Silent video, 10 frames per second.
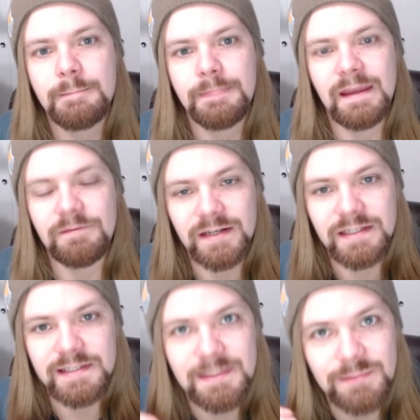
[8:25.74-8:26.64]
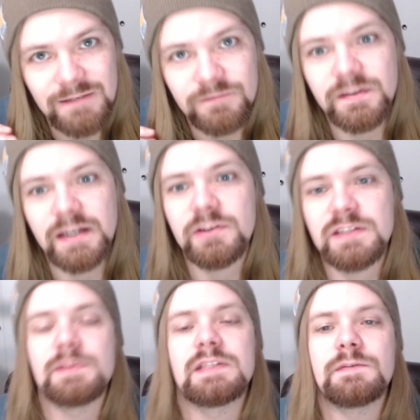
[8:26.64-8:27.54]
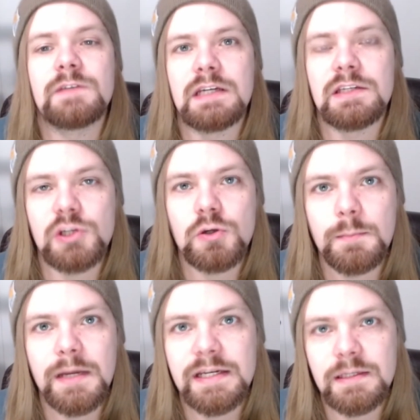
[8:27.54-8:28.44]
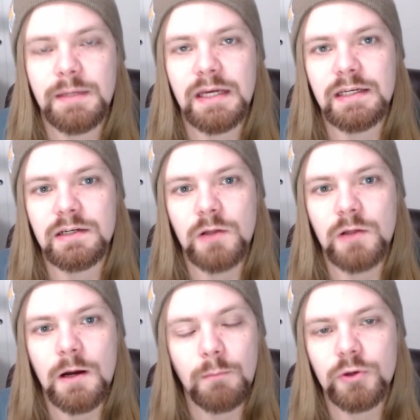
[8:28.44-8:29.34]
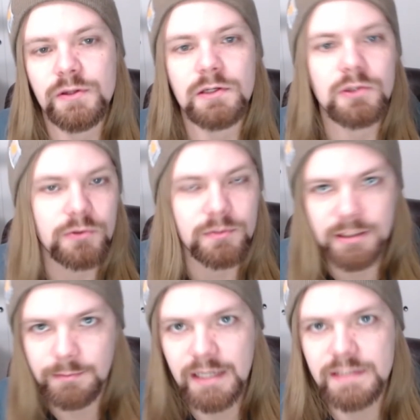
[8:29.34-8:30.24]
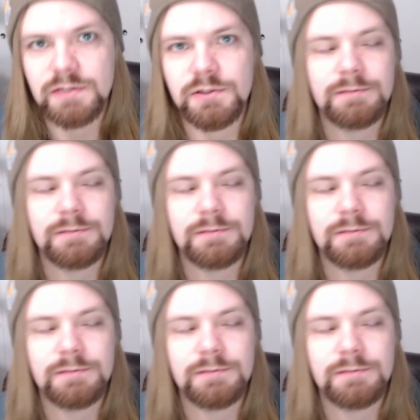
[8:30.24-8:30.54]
if I need something very specific and don't mind paying a lot more, then I'll go to mcmaster.